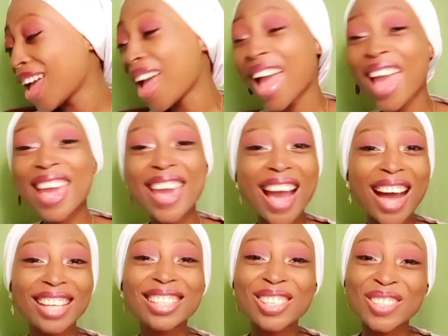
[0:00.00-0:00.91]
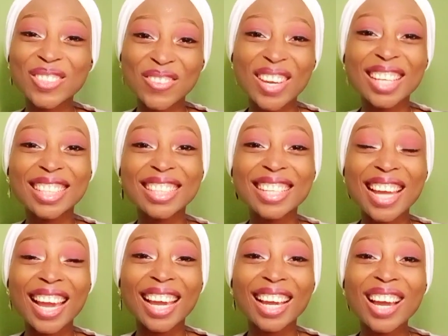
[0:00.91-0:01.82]
It has you smelling
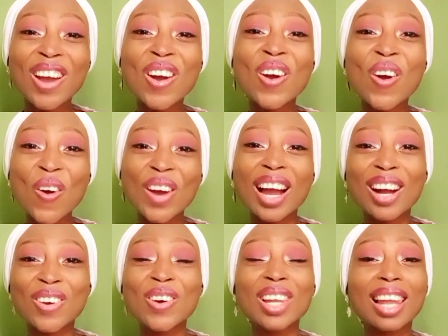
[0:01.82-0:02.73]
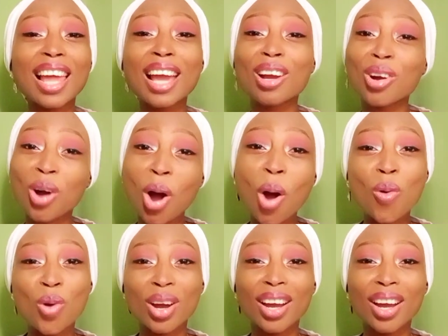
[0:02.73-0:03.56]
like Coca-Cola, like Coke.